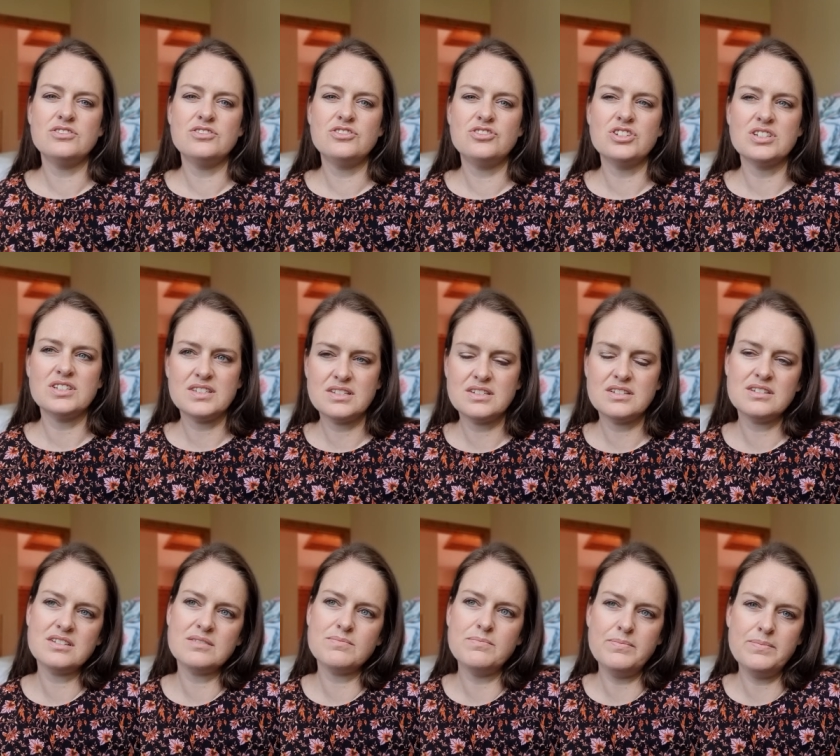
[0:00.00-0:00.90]

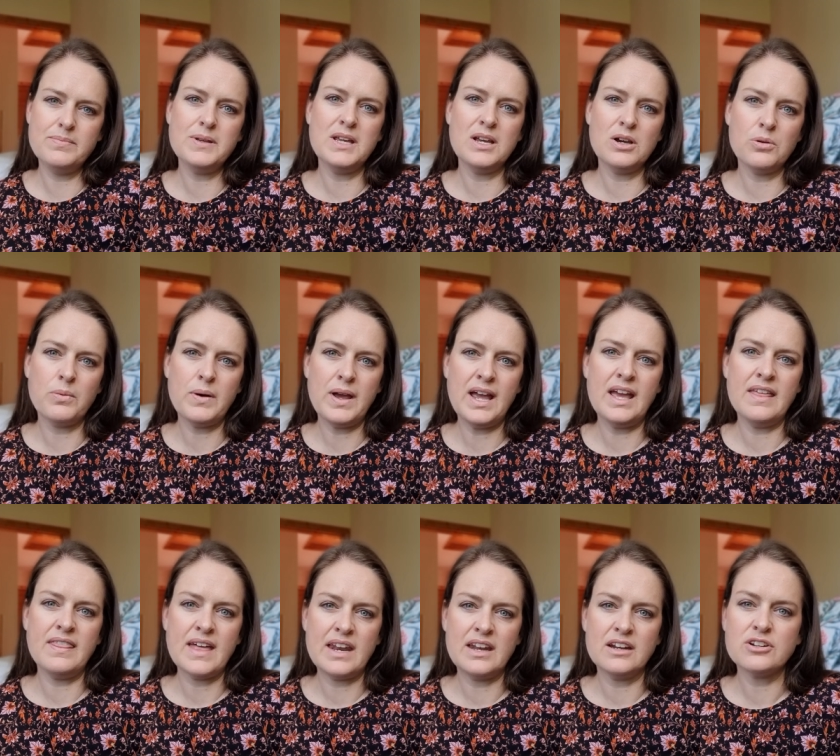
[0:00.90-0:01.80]
Just be aware
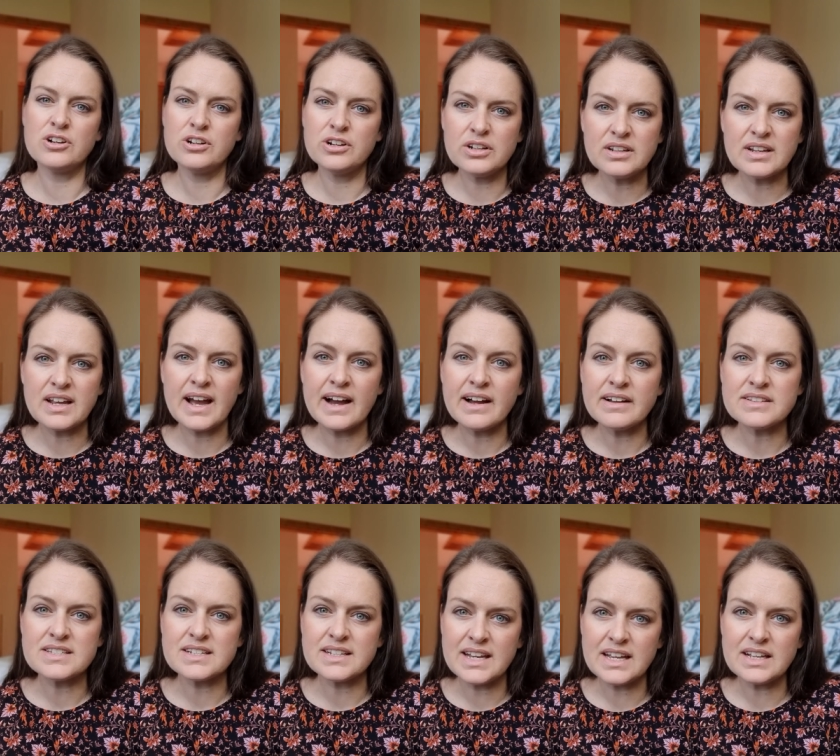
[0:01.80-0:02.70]
that it could
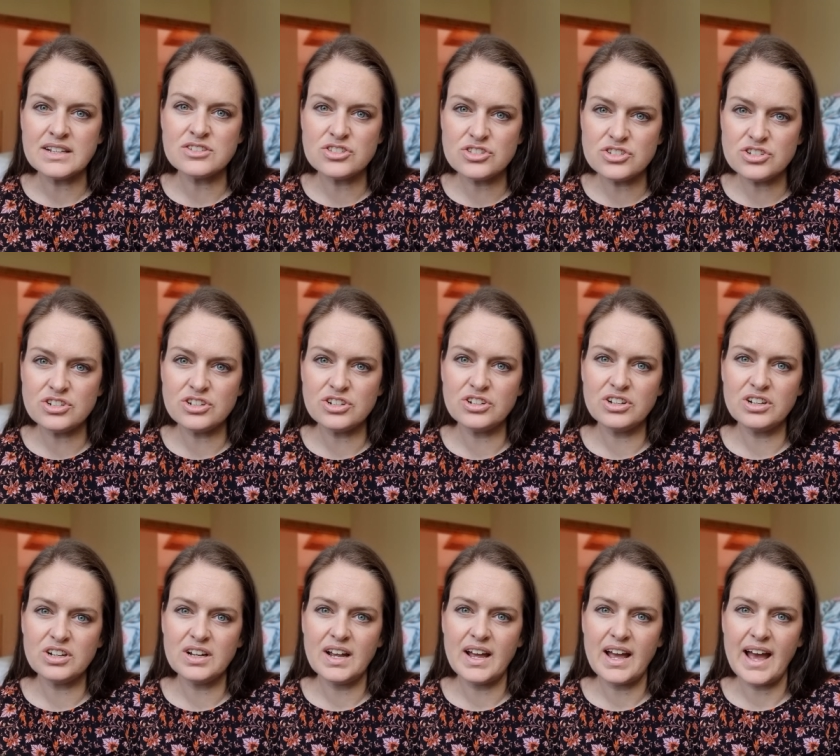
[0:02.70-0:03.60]
count against
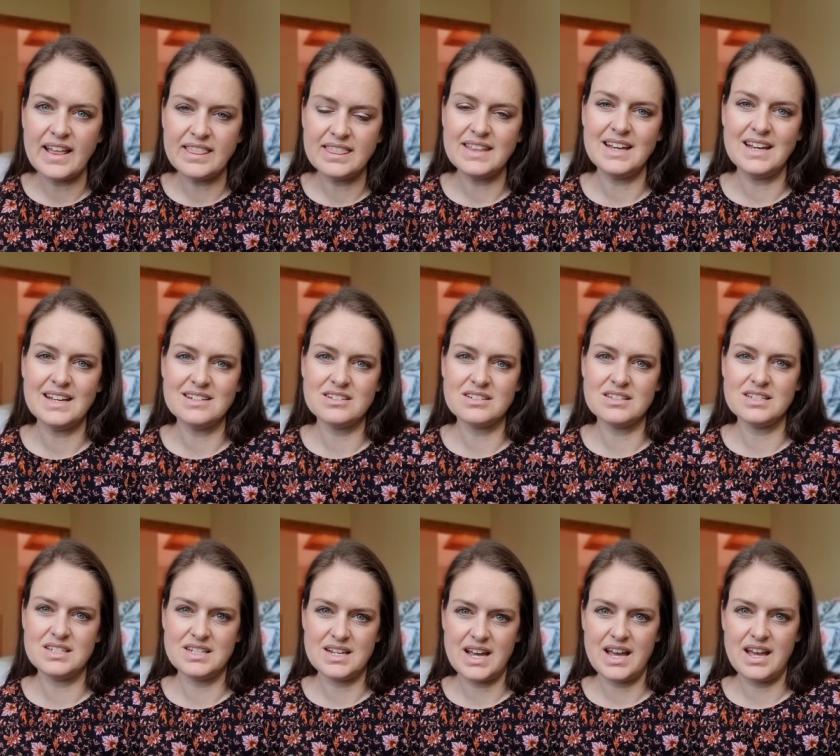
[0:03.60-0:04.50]
you at the end of
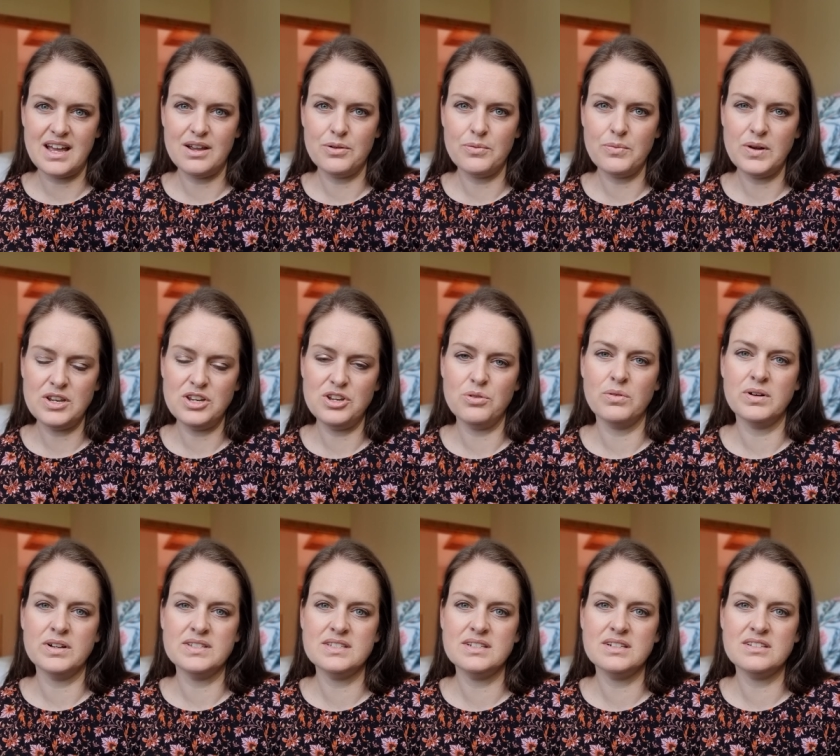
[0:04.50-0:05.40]
the day when you're
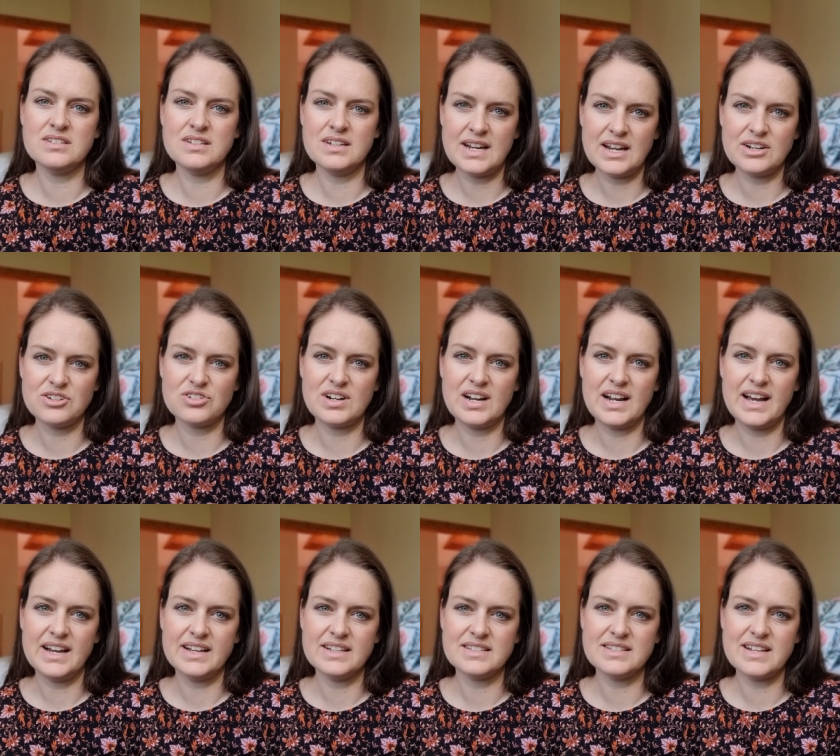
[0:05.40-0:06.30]
wanting to
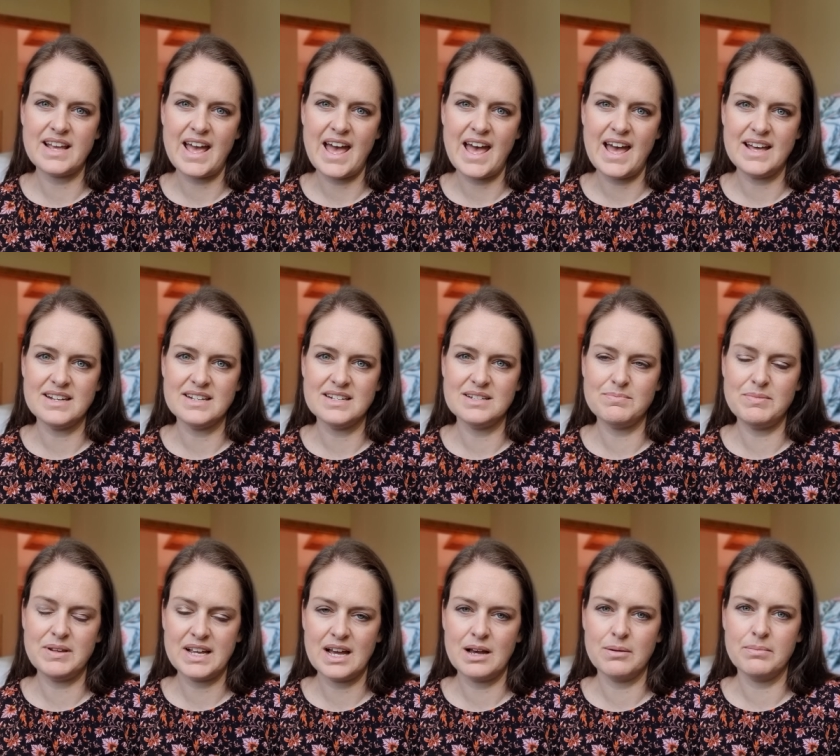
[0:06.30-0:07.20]
naturalize and
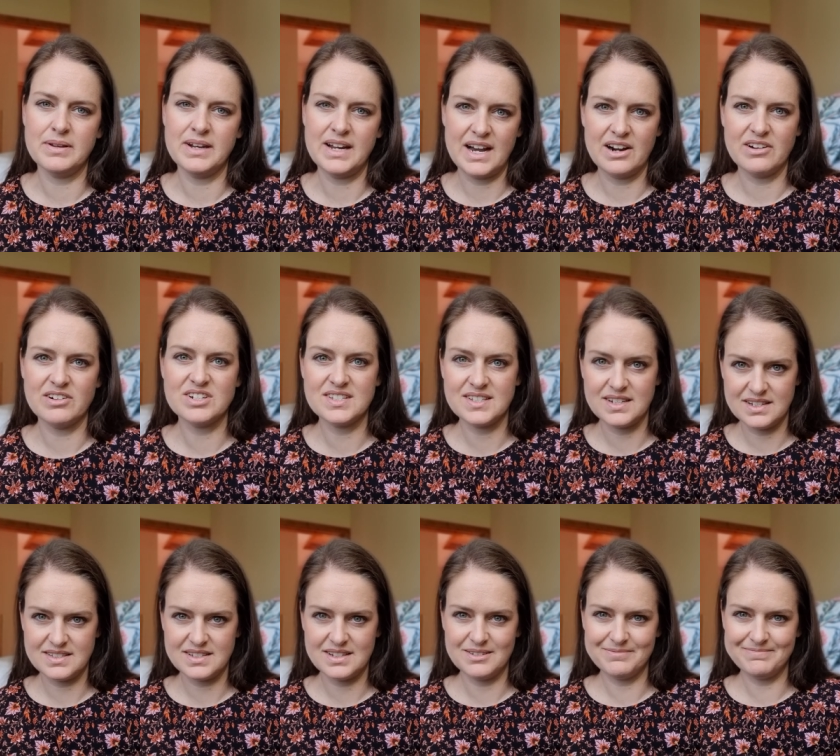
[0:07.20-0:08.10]
become an Irish
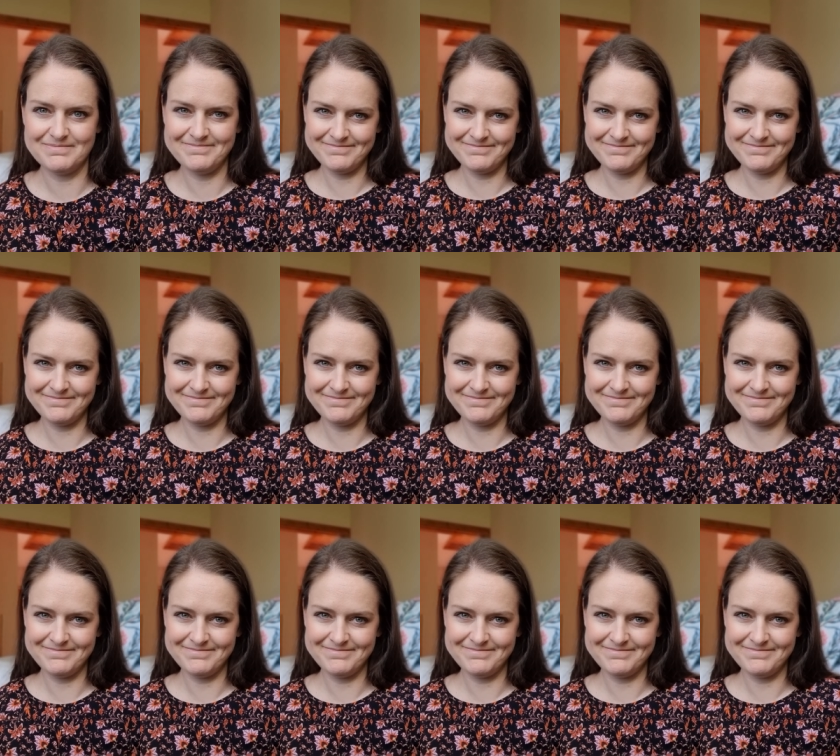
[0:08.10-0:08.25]
citizen.